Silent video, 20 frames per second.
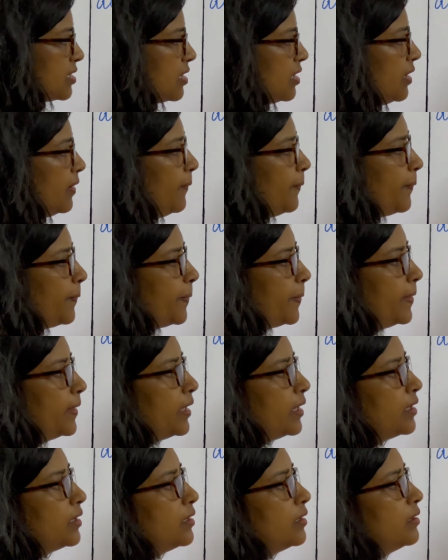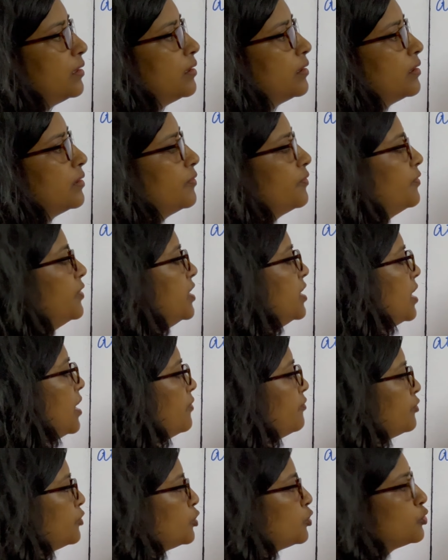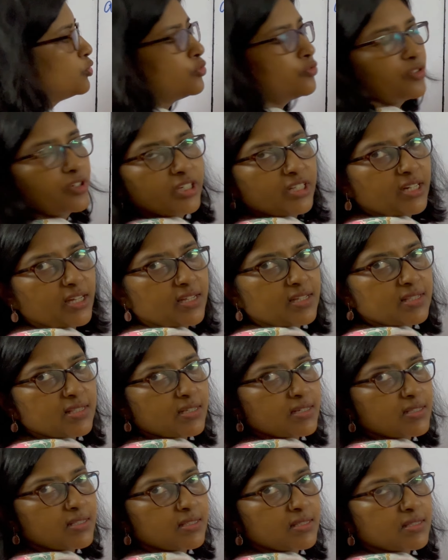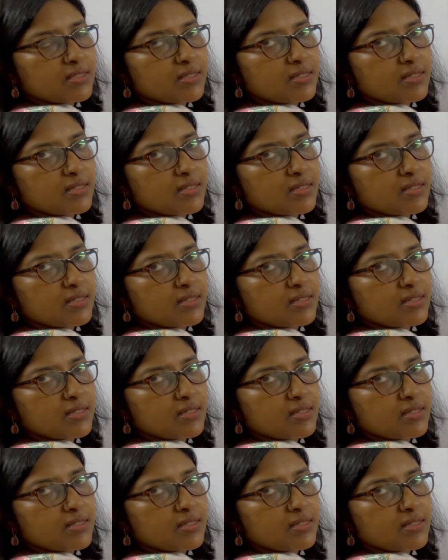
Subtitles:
a, then we have 2 vertices